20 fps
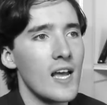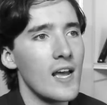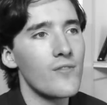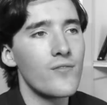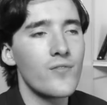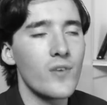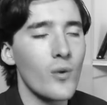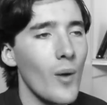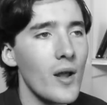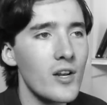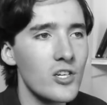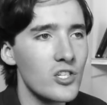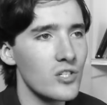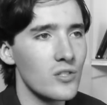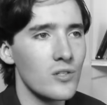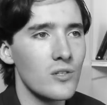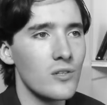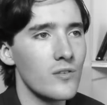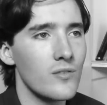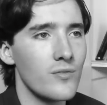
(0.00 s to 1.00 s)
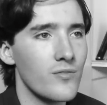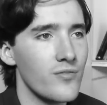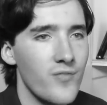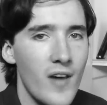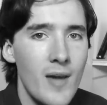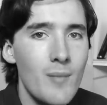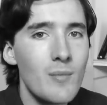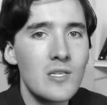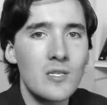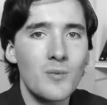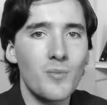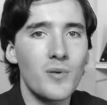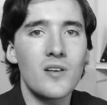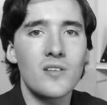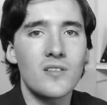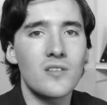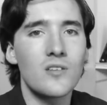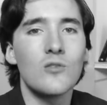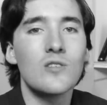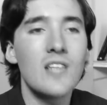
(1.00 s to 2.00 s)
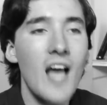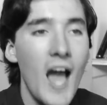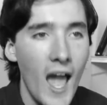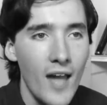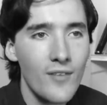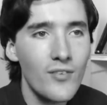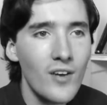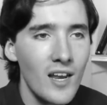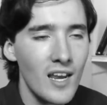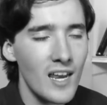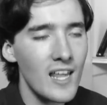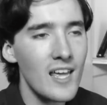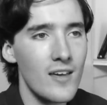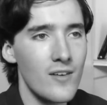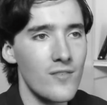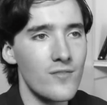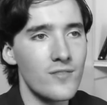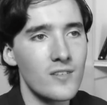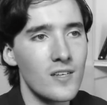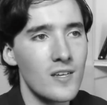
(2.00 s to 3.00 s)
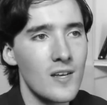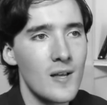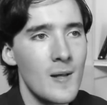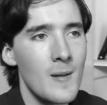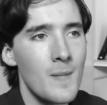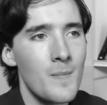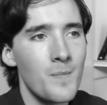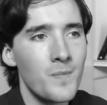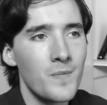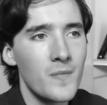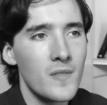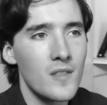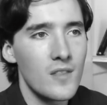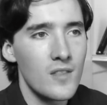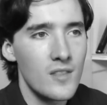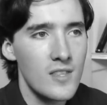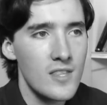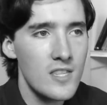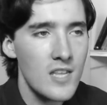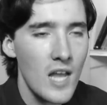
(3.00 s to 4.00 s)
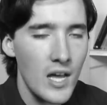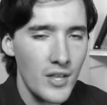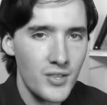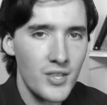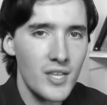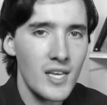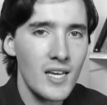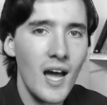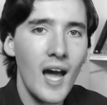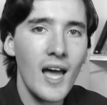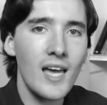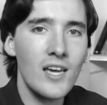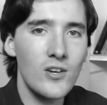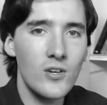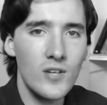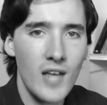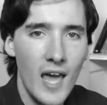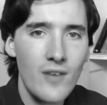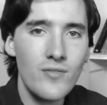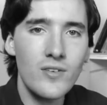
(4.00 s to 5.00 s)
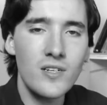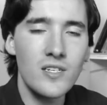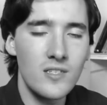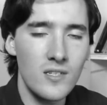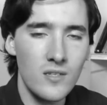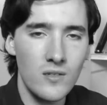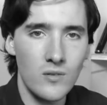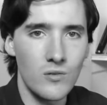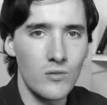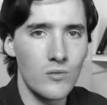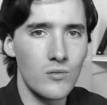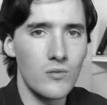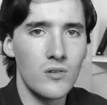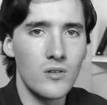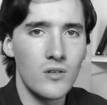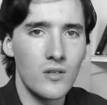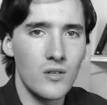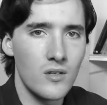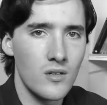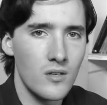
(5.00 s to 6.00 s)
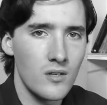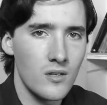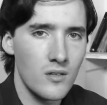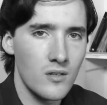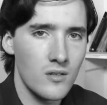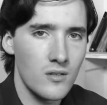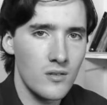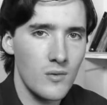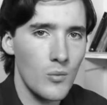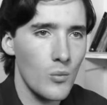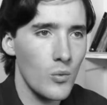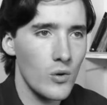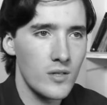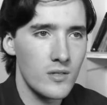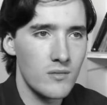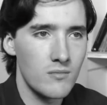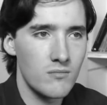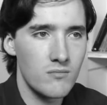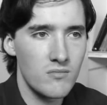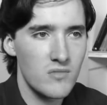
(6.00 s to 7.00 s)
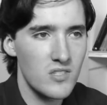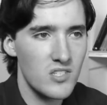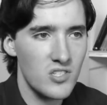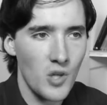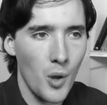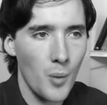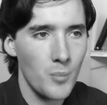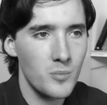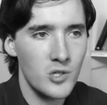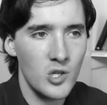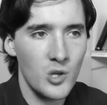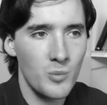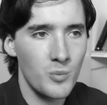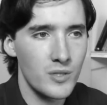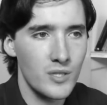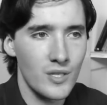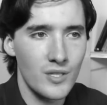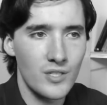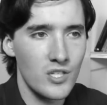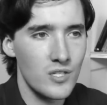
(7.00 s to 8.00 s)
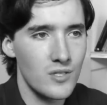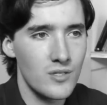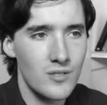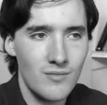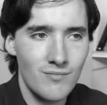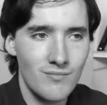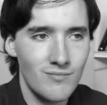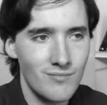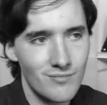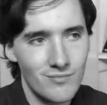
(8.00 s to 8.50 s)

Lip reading: influential, famous person who's ever lived, nothing I could ever do would stop Jupiter just